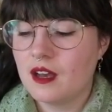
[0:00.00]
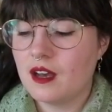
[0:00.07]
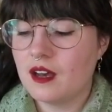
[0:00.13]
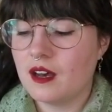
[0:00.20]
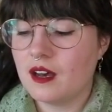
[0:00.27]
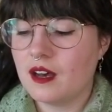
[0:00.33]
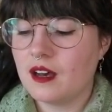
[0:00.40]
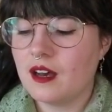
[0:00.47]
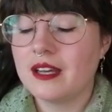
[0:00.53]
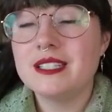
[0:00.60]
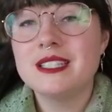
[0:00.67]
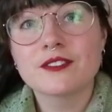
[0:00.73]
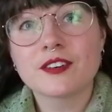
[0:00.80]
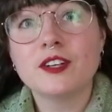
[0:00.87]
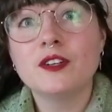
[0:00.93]
uh, a
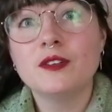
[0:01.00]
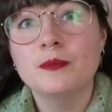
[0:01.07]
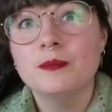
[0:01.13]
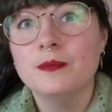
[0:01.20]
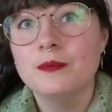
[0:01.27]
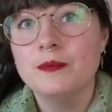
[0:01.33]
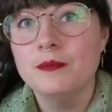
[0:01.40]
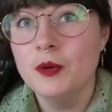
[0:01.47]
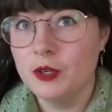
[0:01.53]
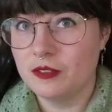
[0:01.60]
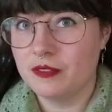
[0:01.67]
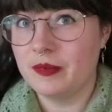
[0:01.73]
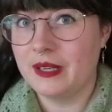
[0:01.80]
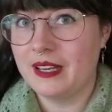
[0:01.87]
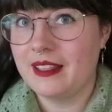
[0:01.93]
different
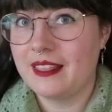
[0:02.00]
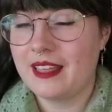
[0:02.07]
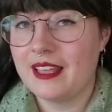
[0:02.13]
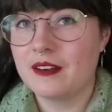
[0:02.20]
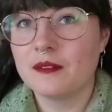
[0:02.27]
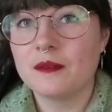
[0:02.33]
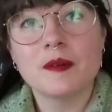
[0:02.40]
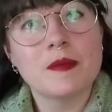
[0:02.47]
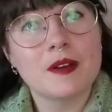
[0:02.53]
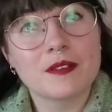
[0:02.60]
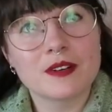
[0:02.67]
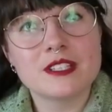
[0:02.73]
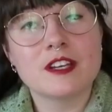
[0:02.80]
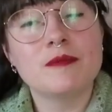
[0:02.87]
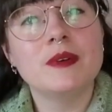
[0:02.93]
movement than what my
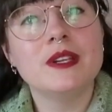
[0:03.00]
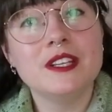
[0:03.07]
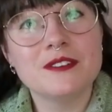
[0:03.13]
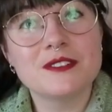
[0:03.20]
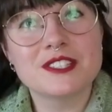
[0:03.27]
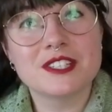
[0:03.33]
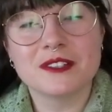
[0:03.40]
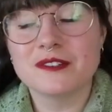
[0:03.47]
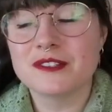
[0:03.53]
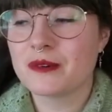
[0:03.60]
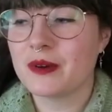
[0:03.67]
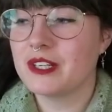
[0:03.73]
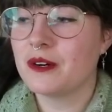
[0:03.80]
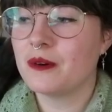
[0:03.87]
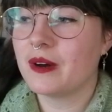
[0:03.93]
wrists have been used to. So
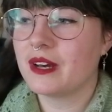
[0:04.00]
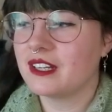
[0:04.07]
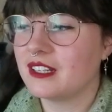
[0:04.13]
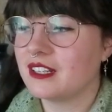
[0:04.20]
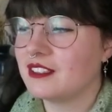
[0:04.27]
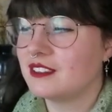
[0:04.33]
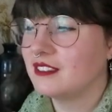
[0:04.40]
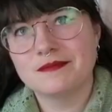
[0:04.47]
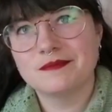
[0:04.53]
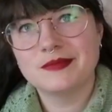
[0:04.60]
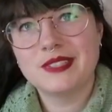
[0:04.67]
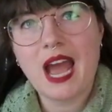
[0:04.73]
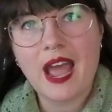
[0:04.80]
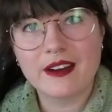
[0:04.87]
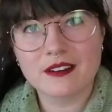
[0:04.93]
I don't want to
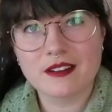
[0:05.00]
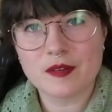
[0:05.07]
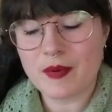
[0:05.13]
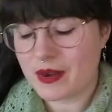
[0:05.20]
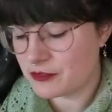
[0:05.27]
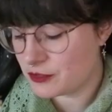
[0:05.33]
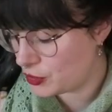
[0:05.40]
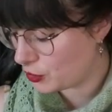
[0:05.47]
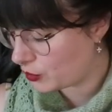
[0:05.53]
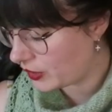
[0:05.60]
tire them out too